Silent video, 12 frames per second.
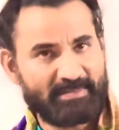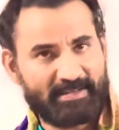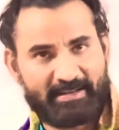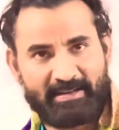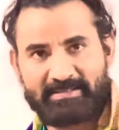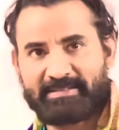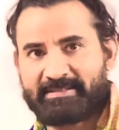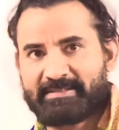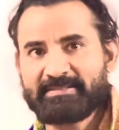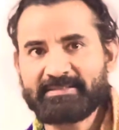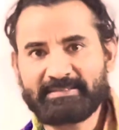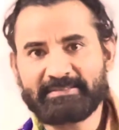
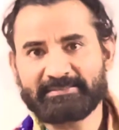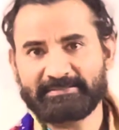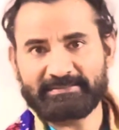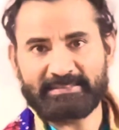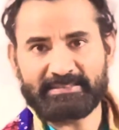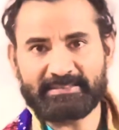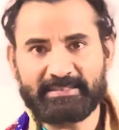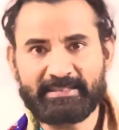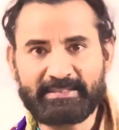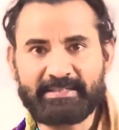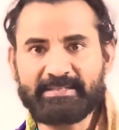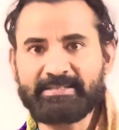gut
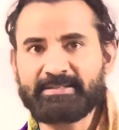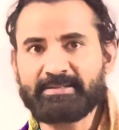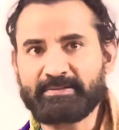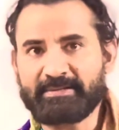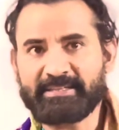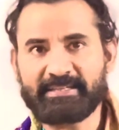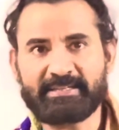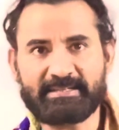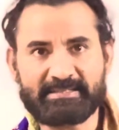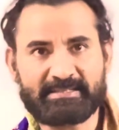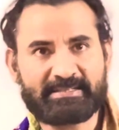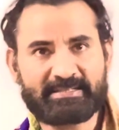leakage or leaky
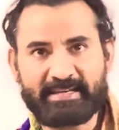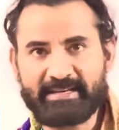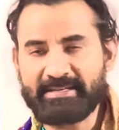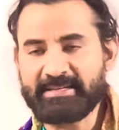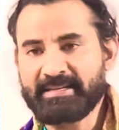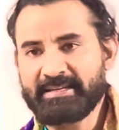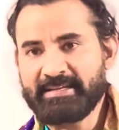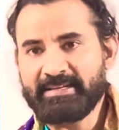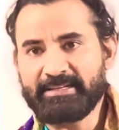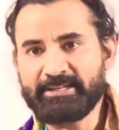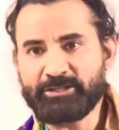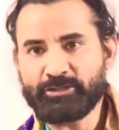gut can
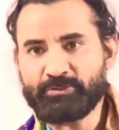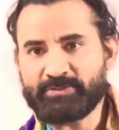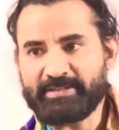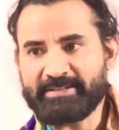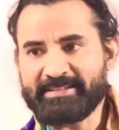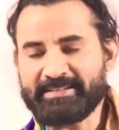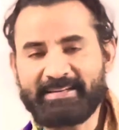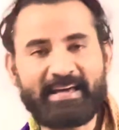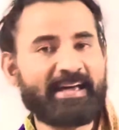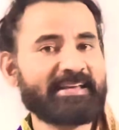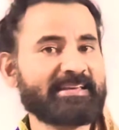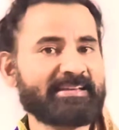lead to certain
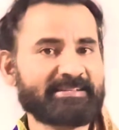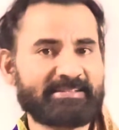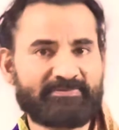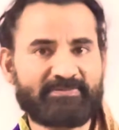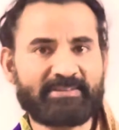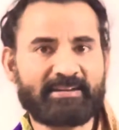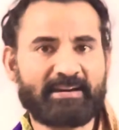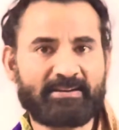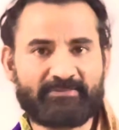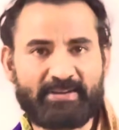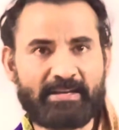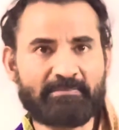different kind
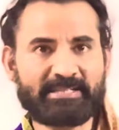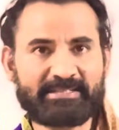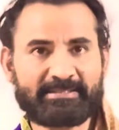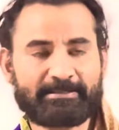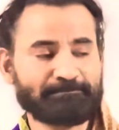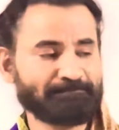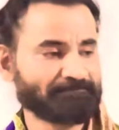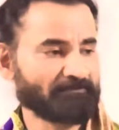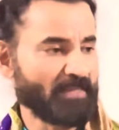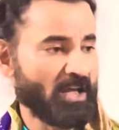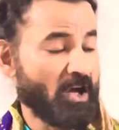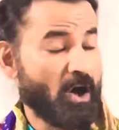of ailments.
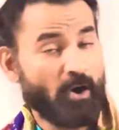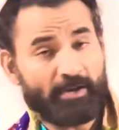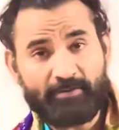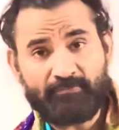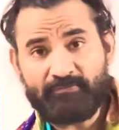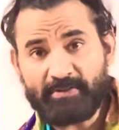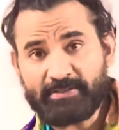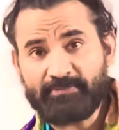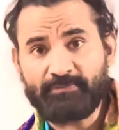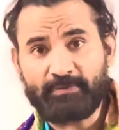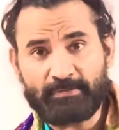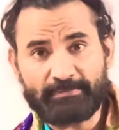Okay, first
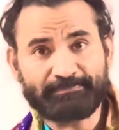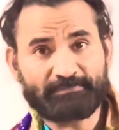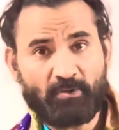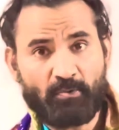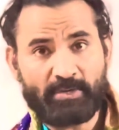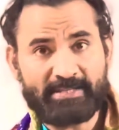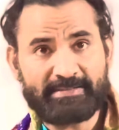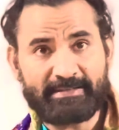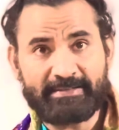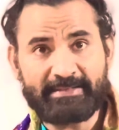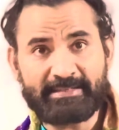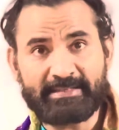of all, what is
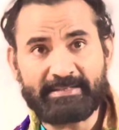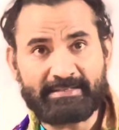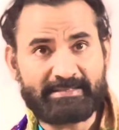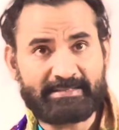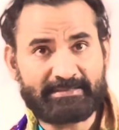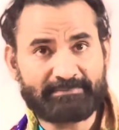leaky gut?